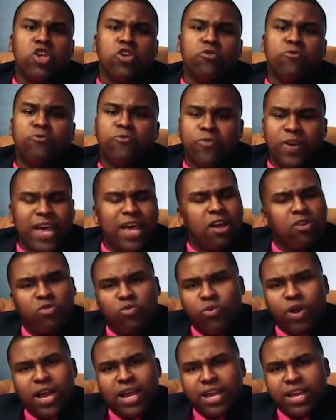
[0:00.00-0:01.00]
you fail to
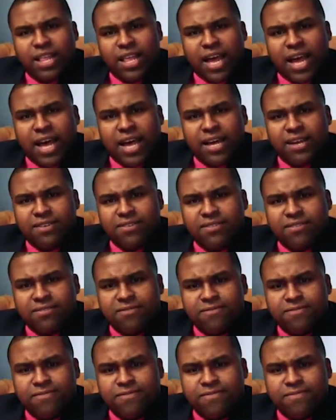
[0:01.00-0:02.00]
recognize
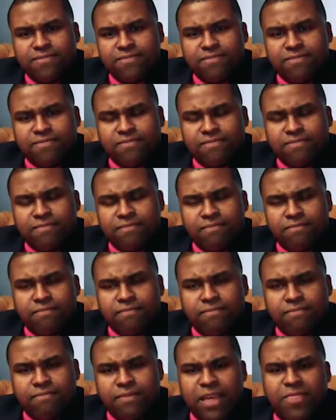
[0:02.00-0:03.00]

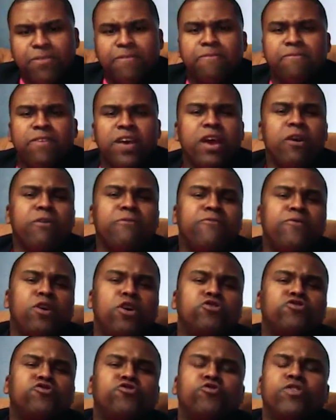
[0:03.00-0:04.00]
that the very
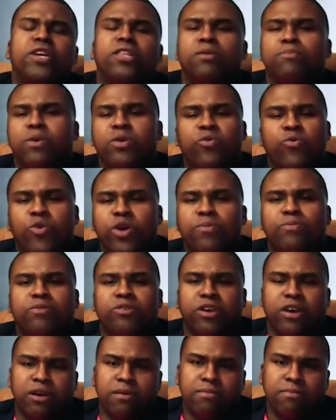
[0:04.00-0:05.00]
first street to be
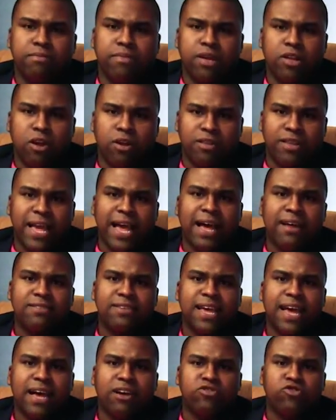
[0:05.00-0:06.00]
ripped up in our
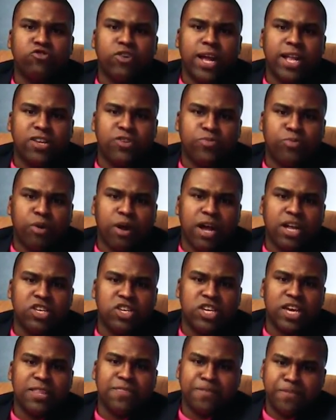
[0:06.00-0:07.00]
downtown drainage
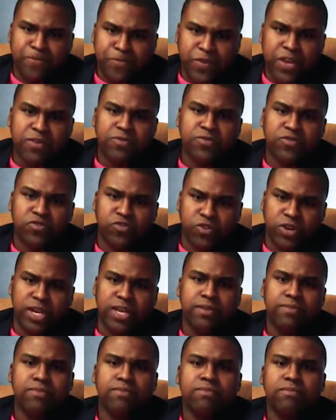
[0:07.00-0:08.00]
project, the 5th
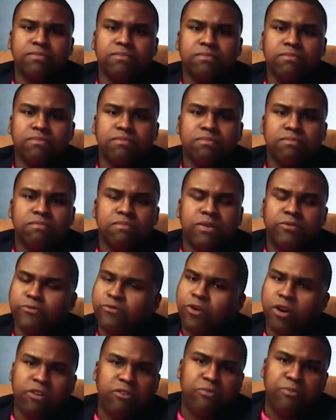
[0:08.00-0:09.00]
Street, in
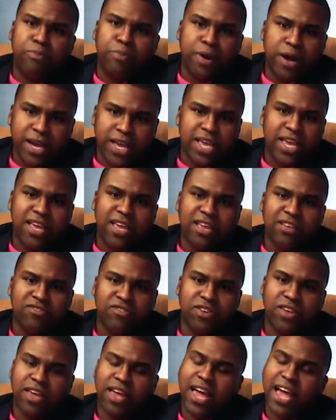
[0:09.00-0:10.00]
front of
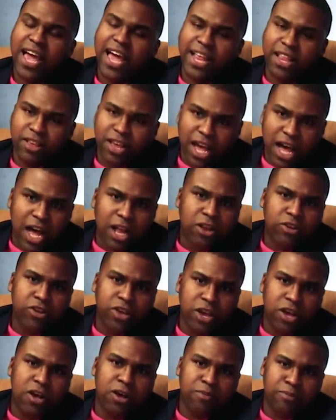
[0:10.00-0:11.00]
Buc-ee's and Connor
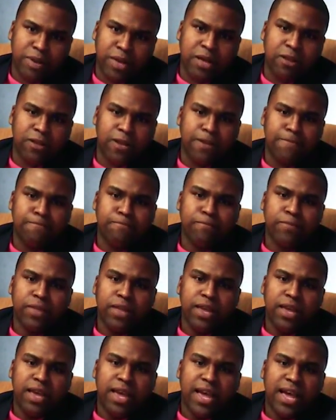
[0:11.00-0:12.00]
Young building,
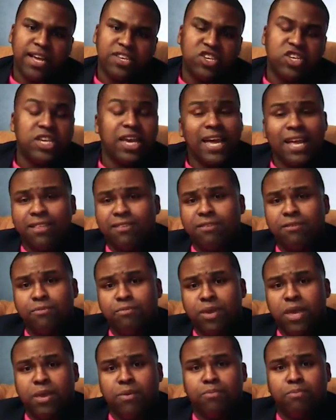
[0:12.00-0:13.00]
has yet to
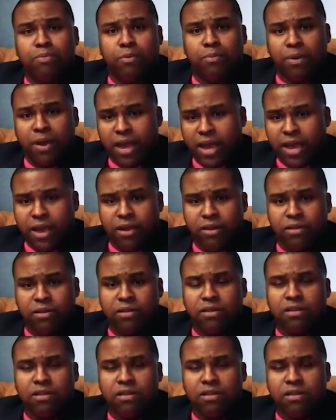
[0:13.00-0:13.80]
be prepared,